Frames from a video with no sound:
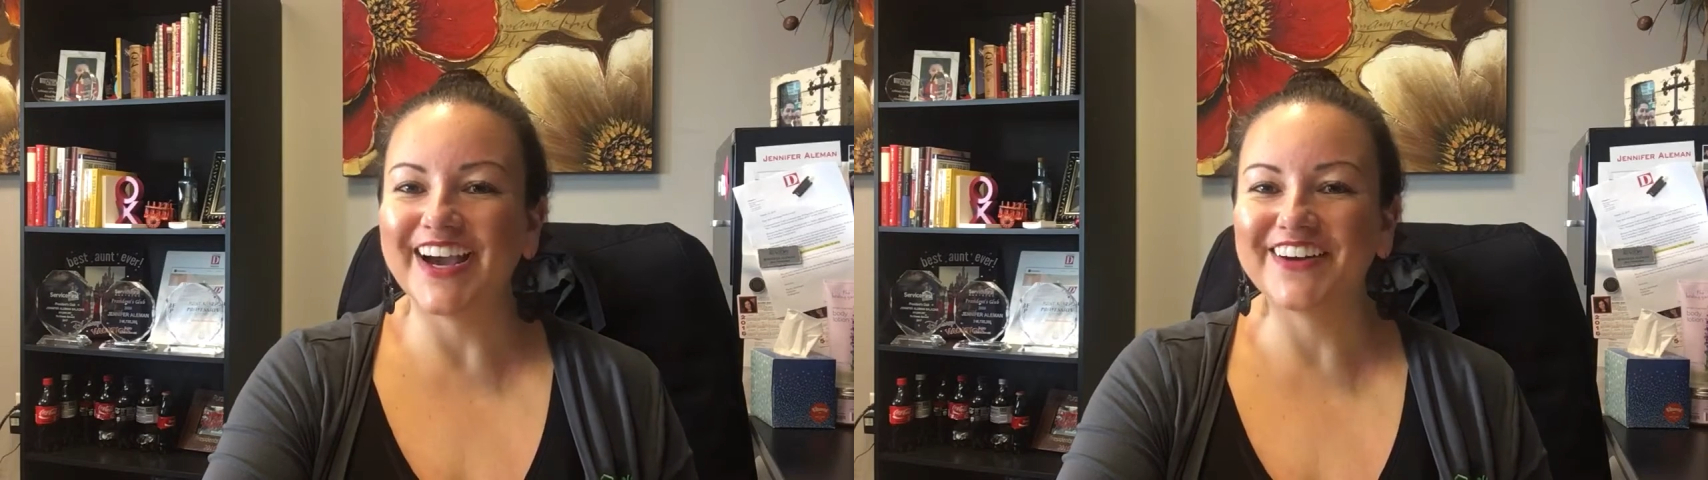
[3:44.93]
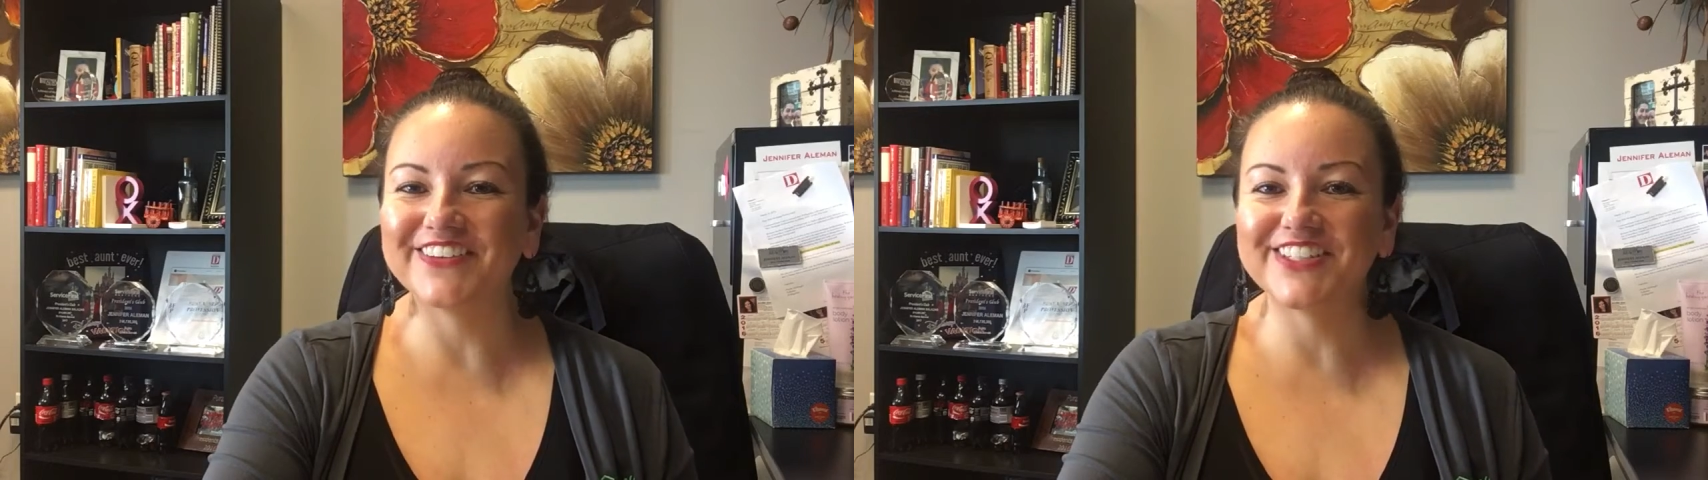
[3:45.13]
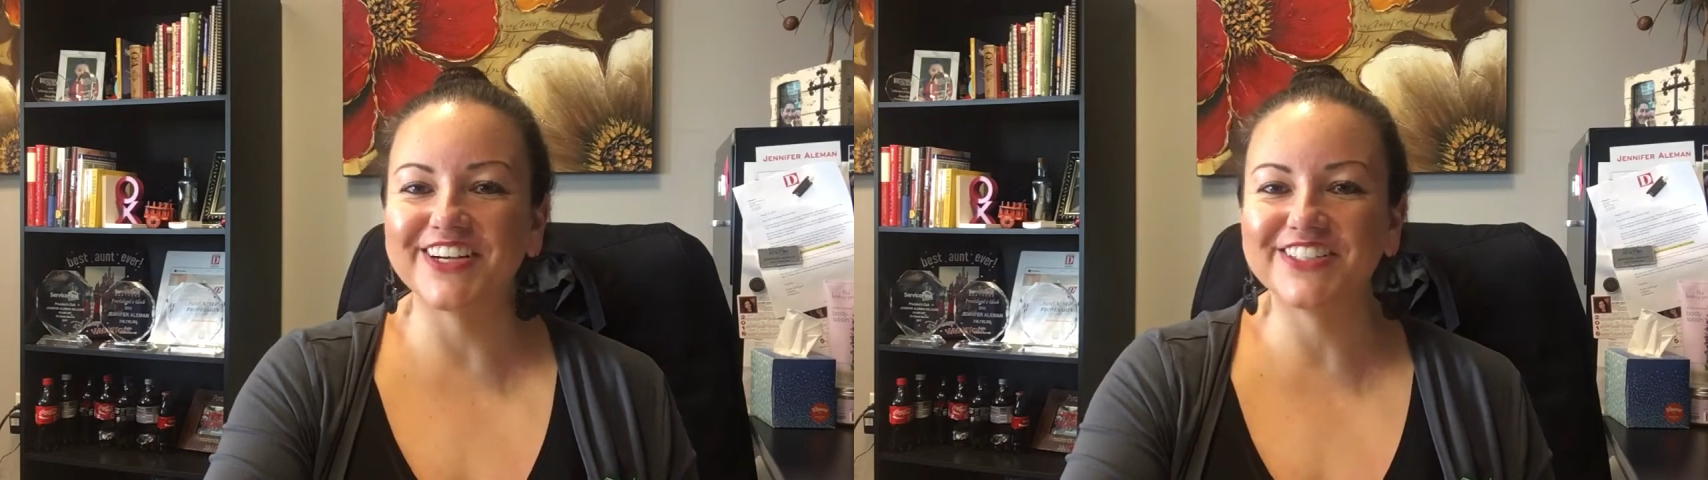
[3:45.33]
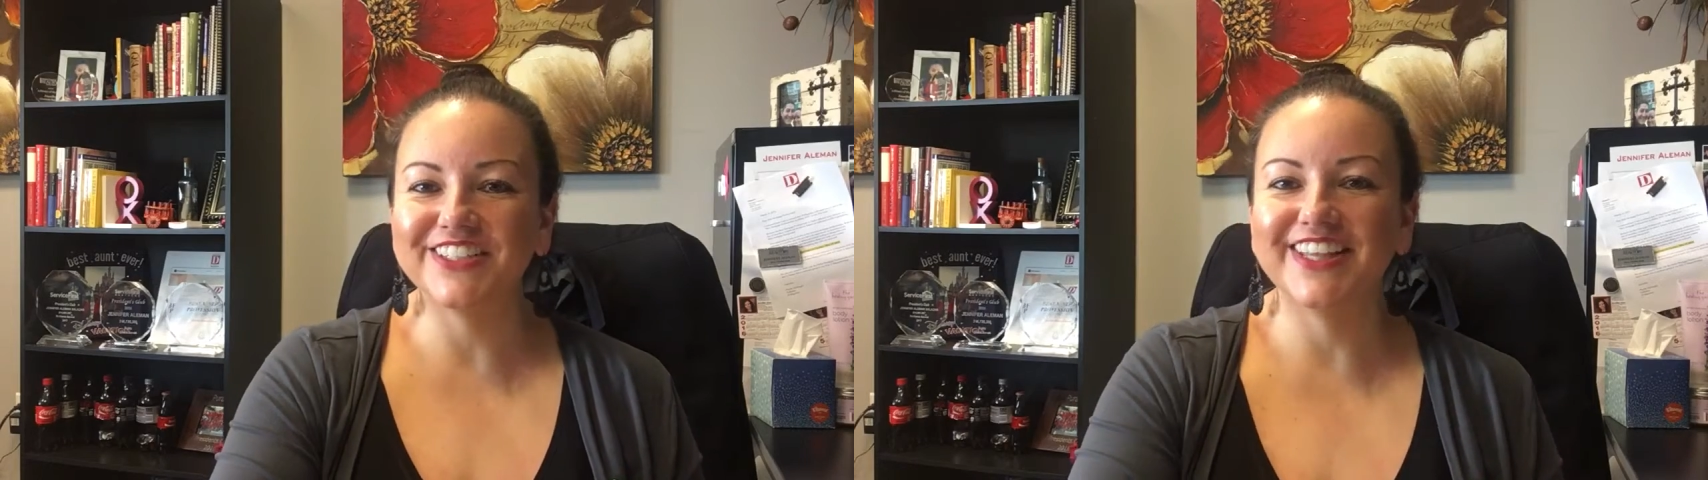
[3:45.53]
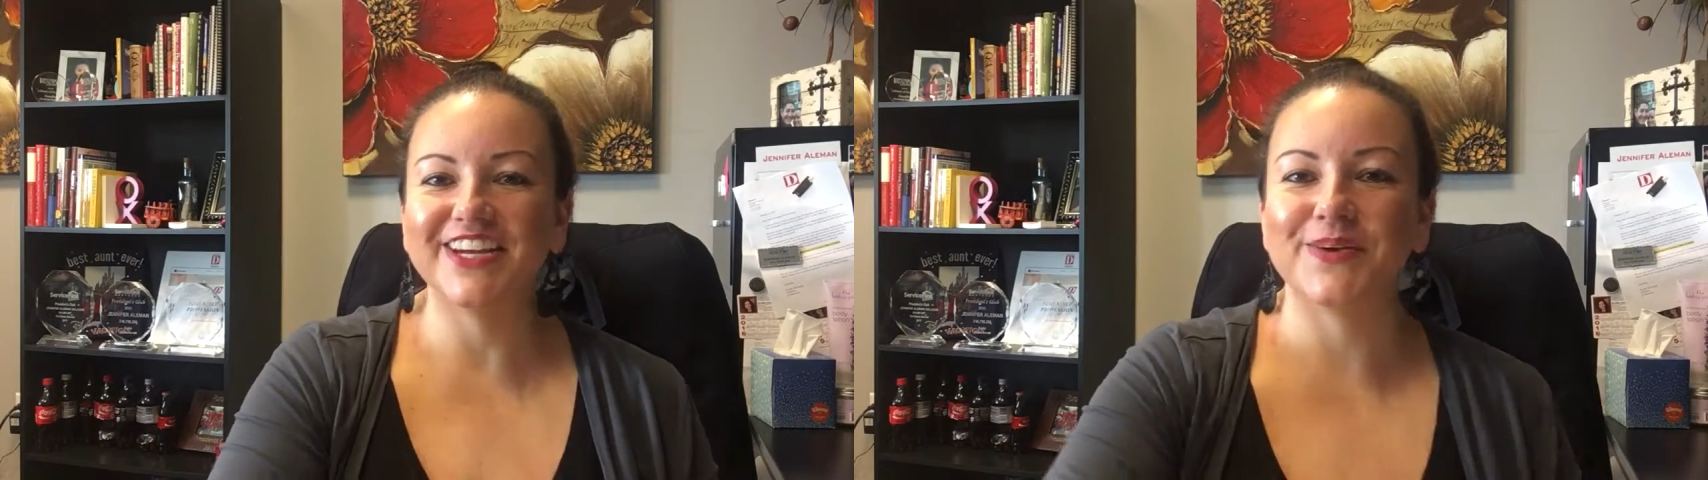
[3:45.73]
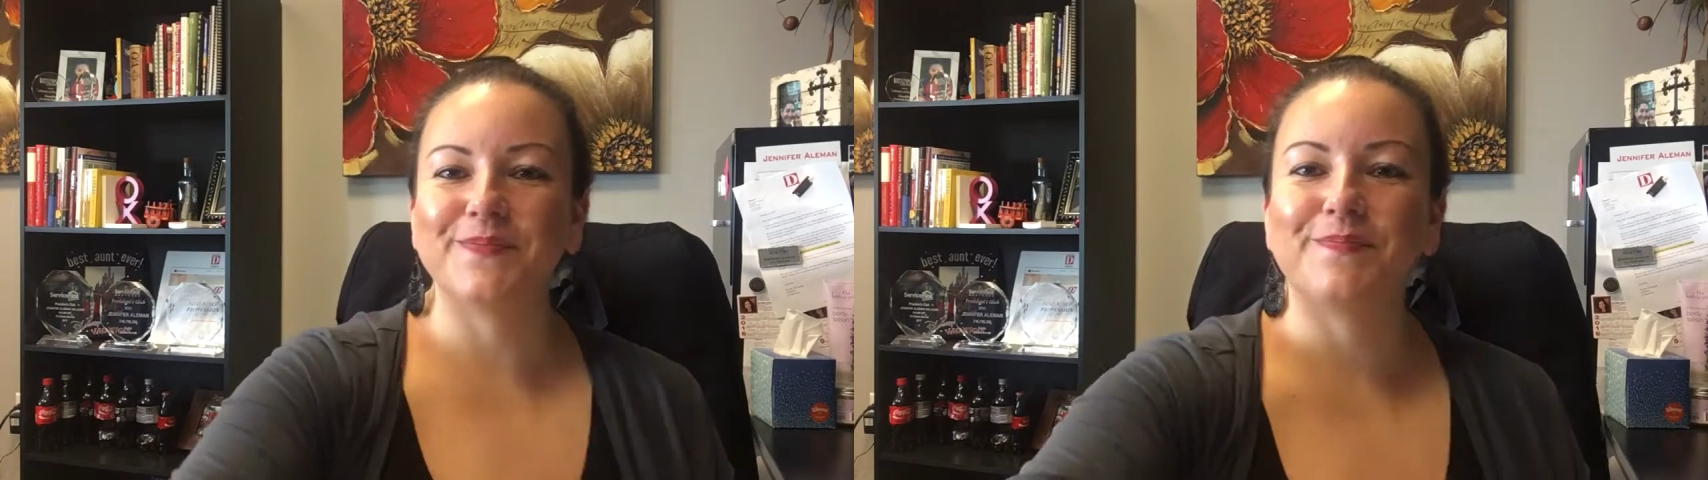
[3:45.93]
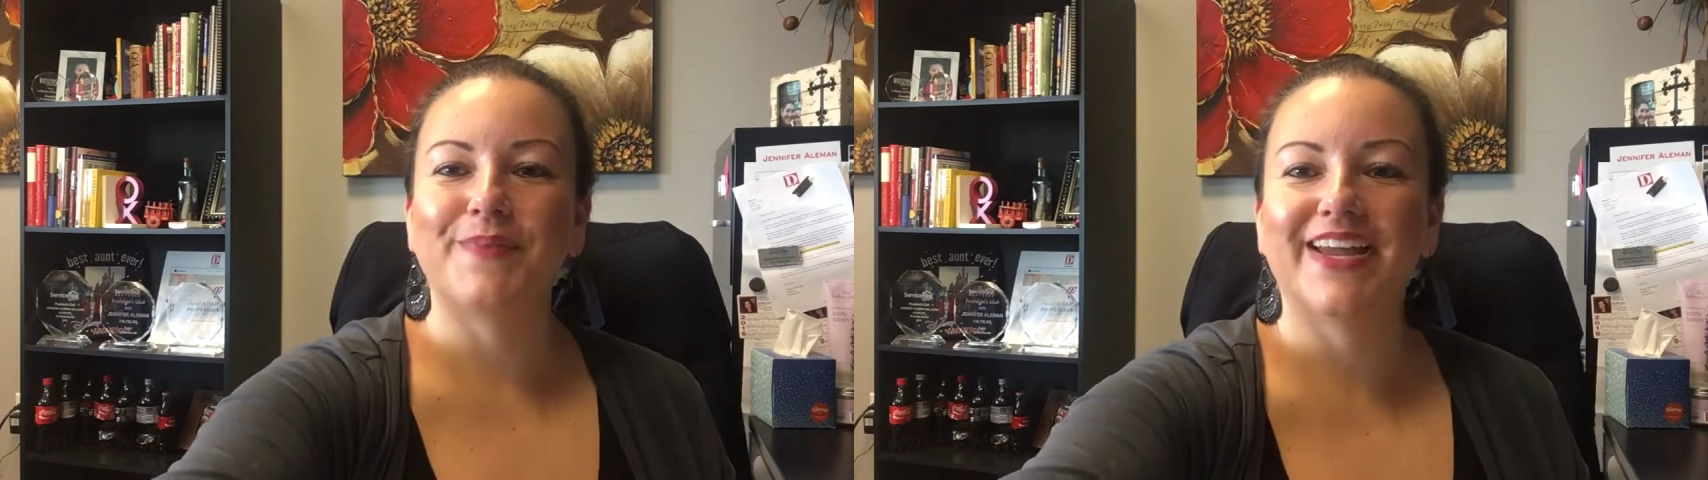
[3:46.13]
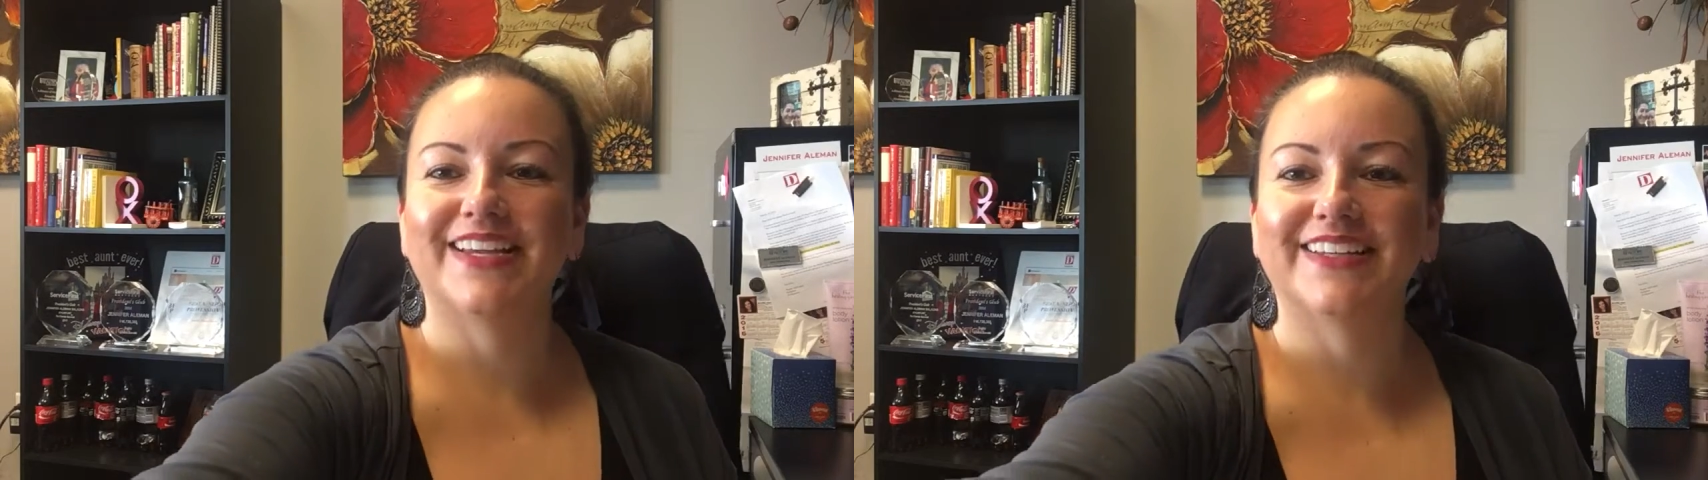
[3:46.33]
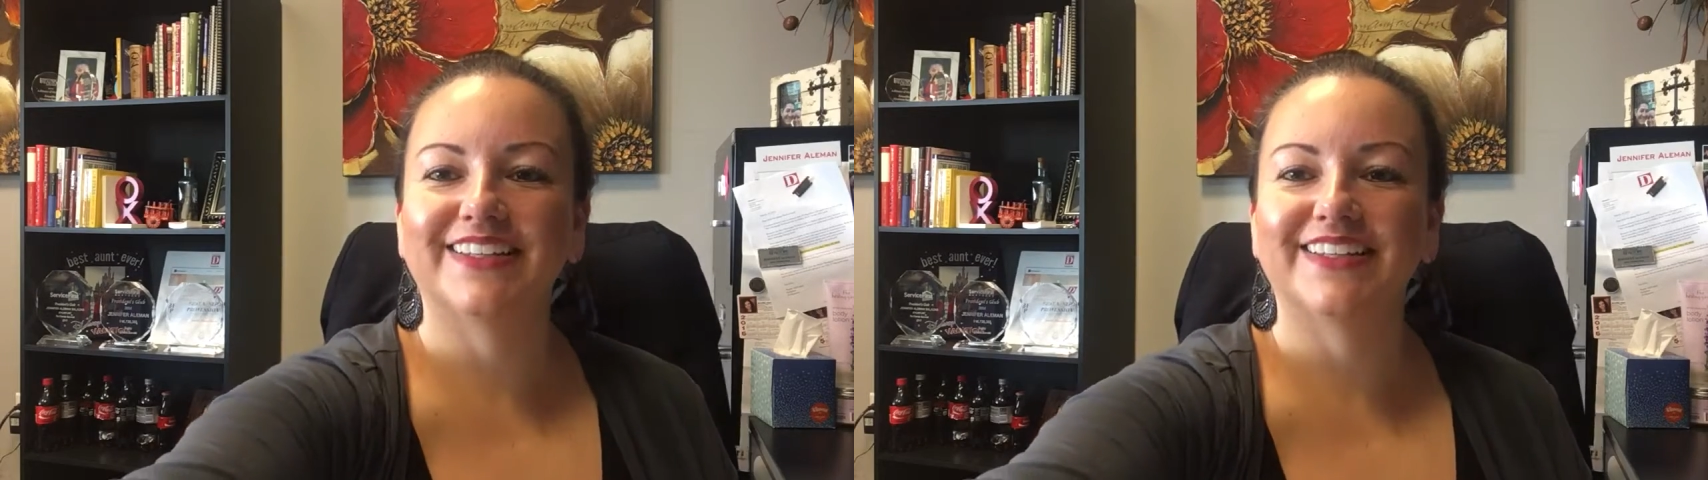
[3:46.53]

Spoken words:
I will talk to you later. Bye.